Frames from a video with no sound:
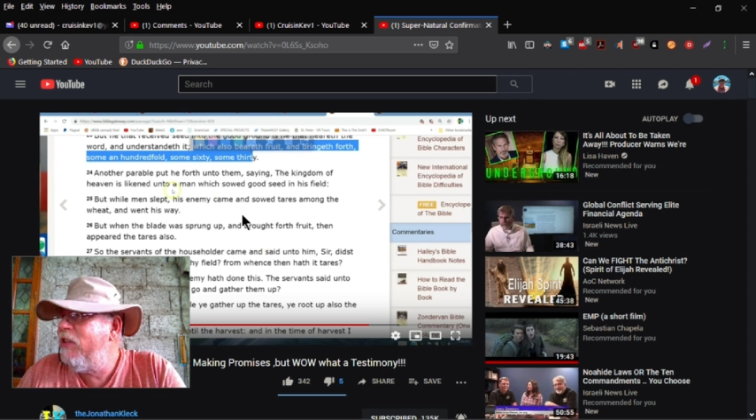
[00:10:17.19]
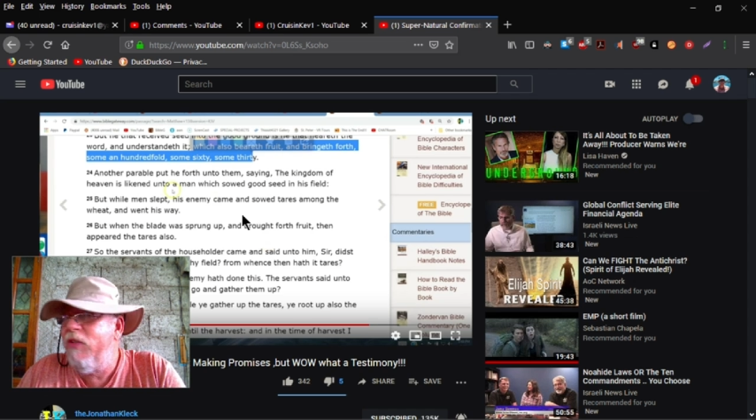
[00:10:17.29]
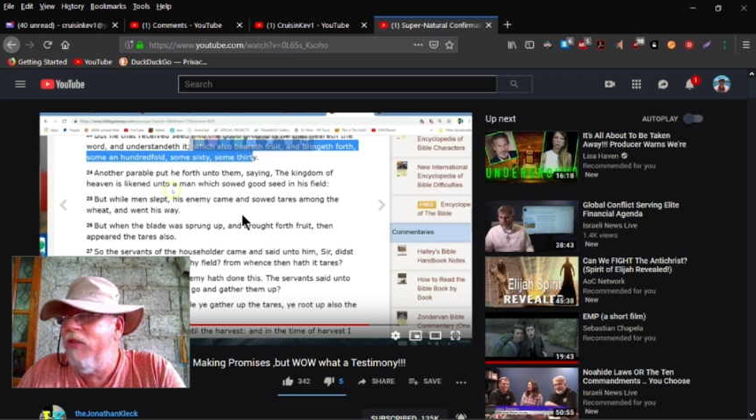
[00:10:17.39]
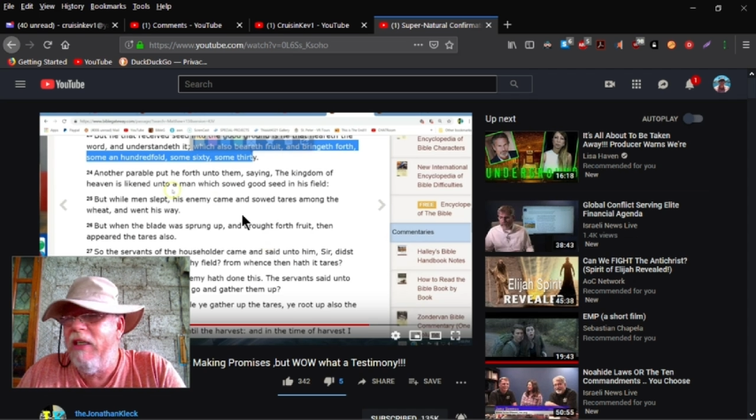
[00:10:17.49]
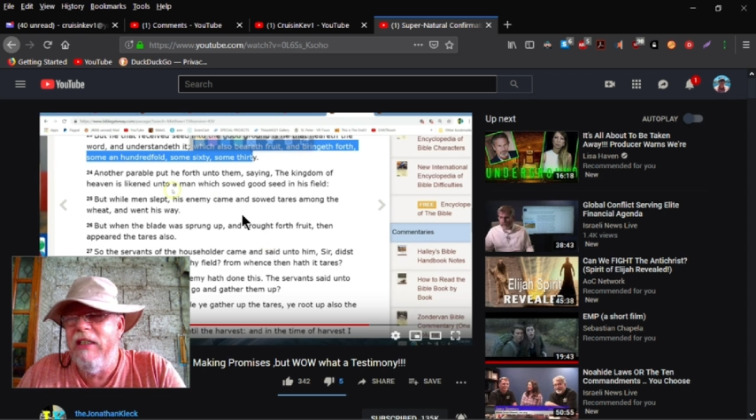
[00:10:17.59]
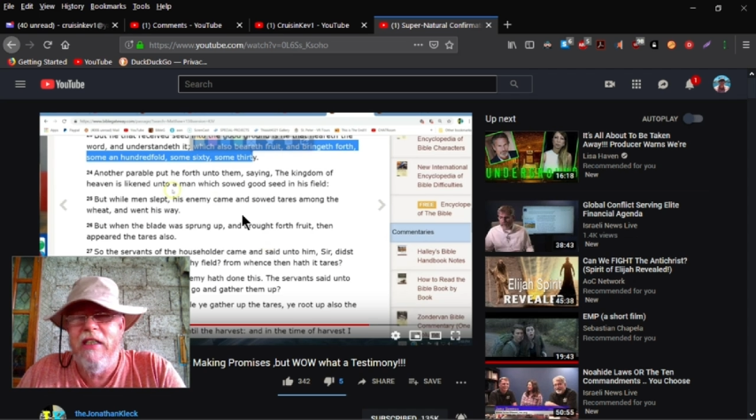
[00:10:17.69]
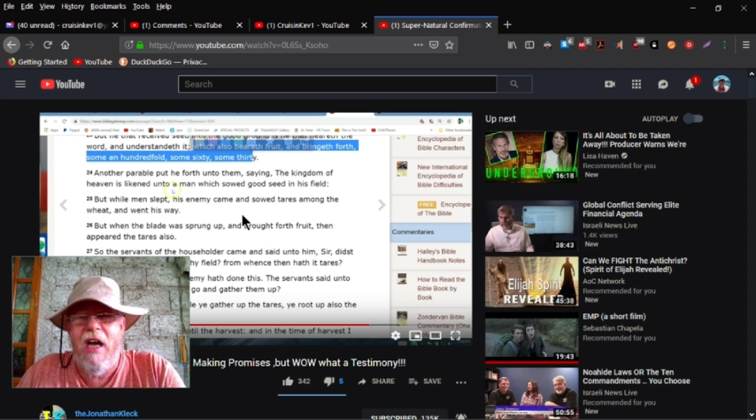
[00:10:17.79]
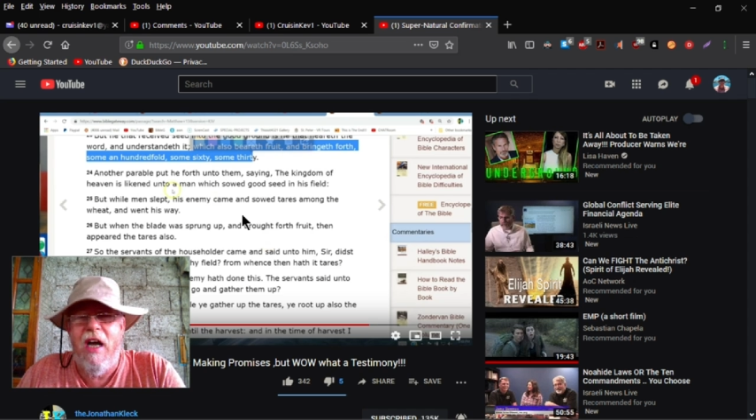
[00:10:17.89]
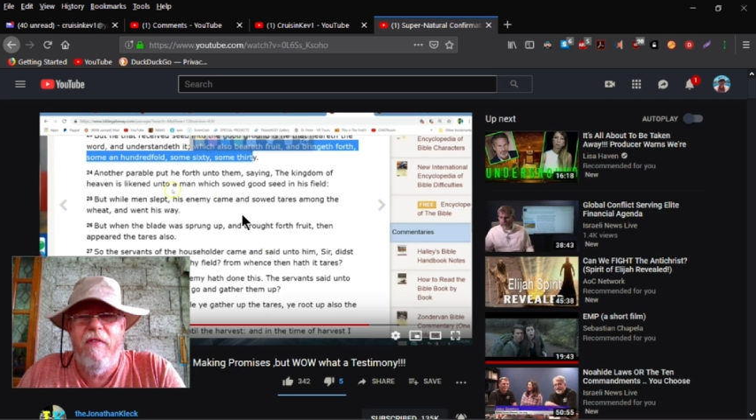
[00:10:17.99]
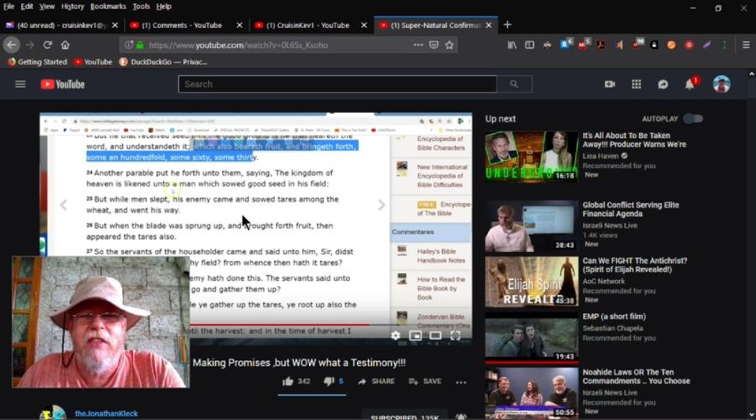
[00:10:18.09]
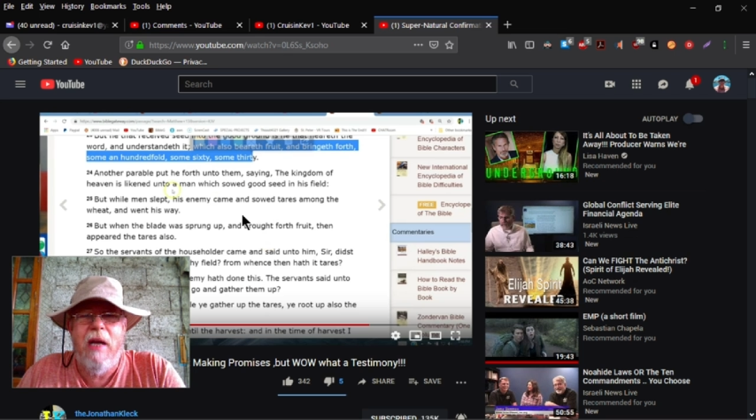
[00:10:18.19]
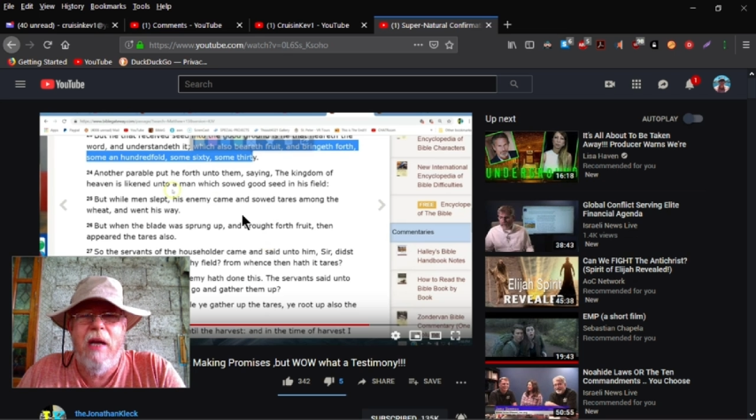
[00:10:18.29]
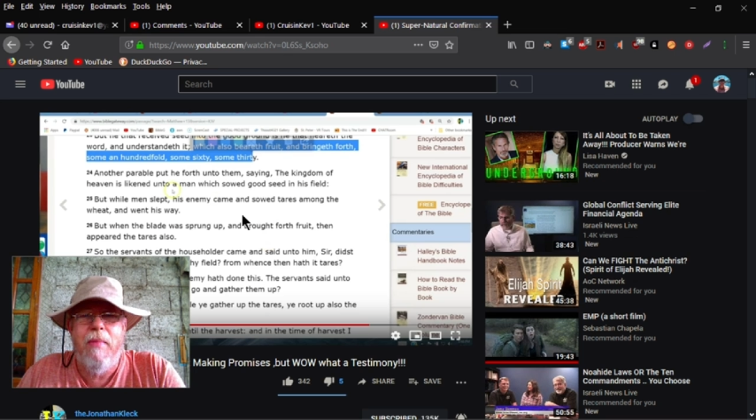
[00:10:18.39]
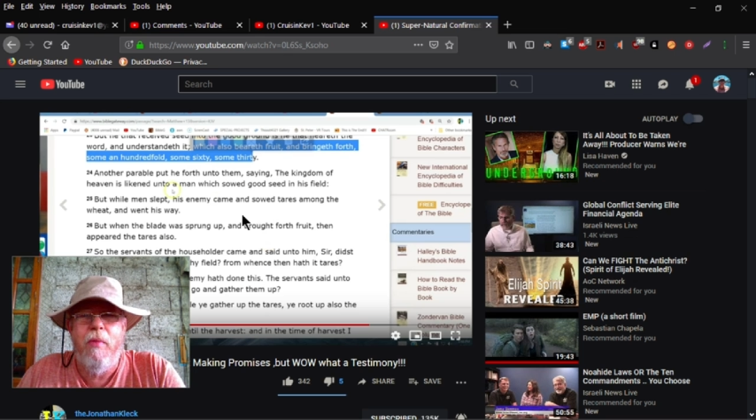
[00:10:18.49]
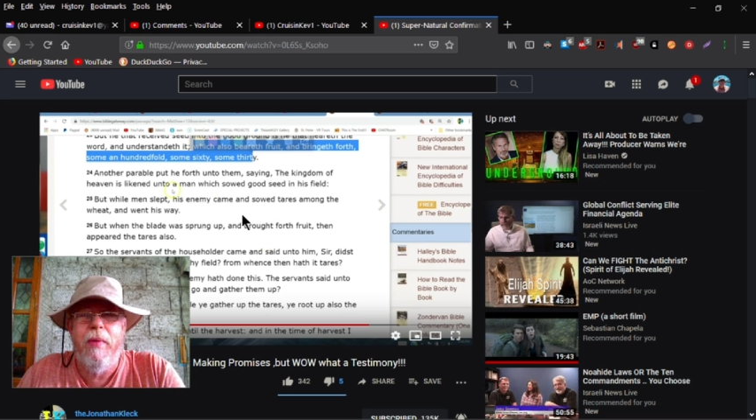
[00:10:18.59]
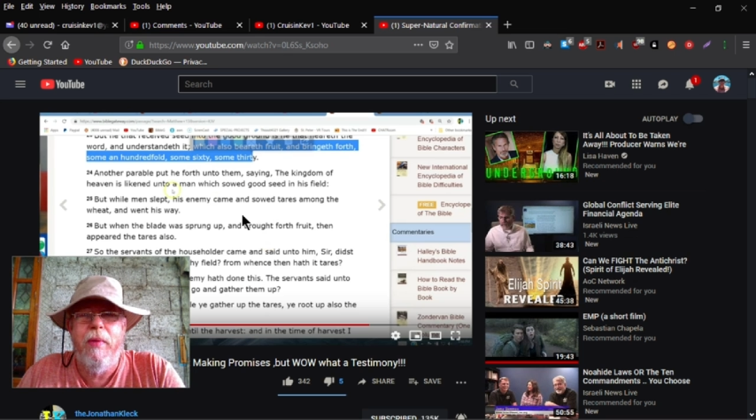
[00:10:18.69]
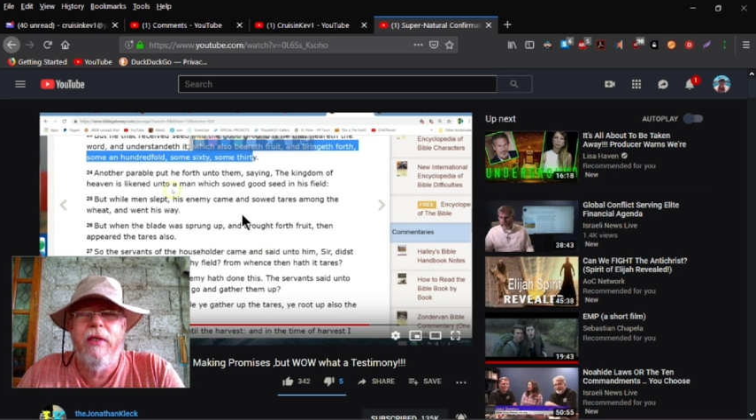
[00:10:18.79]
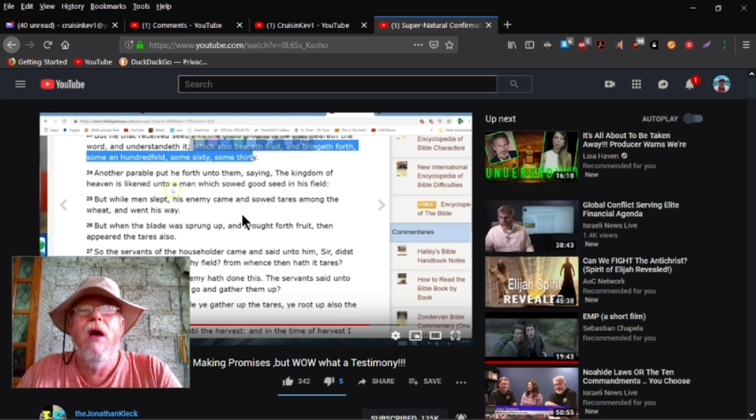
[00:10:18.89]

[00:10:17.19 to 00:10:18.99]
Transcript: trying to get this coffee shop open.